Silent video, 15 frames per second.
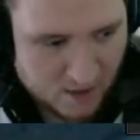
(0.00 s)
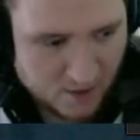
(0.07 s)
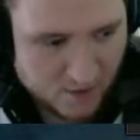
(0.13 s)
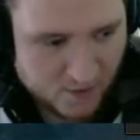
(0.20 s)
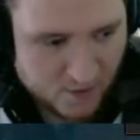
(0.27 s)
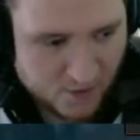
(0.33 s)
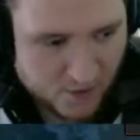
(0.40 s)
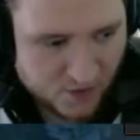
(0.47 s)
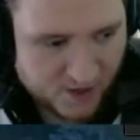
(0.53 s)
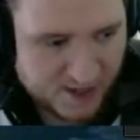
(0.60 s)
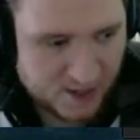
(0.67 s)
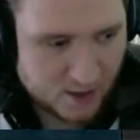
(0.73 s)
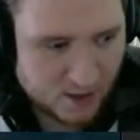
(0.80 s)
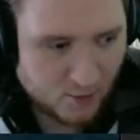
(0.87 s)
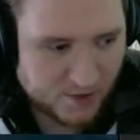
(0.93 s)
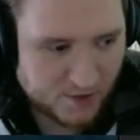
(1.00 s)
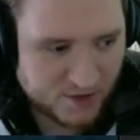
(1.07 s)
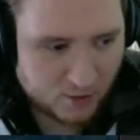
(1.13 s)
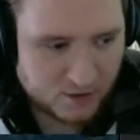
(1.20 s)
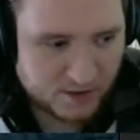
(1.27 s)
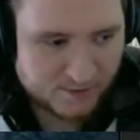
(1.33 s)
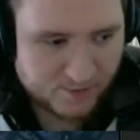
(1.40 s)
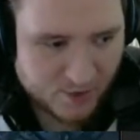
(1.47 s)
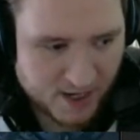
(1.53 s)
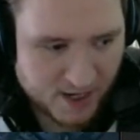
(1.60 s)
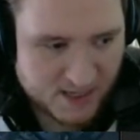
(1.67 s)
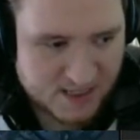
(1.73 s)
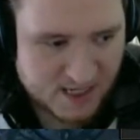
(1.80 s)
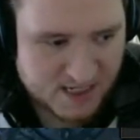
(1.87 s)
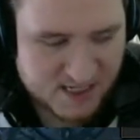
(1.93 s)
the thing with Cold
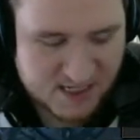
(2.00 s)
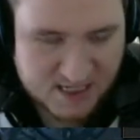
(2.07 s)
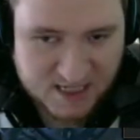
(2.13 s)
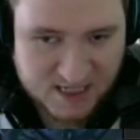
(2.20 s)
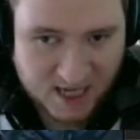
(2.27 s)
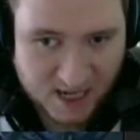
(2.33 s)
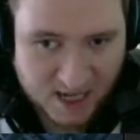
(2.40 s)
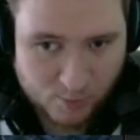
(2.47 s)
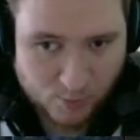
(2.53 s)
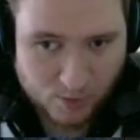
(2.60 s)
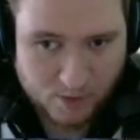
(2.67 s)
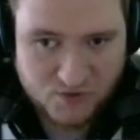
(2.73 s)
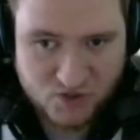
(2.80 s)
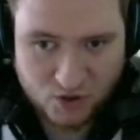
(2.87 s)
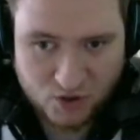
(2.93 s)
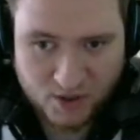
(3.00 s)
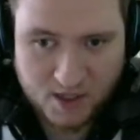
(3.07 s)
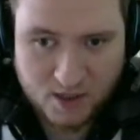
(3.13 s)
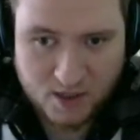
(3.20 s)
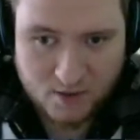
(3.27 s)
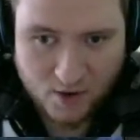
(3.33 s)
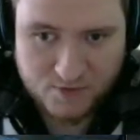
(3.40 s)
Embrace is it's capable of stunning your own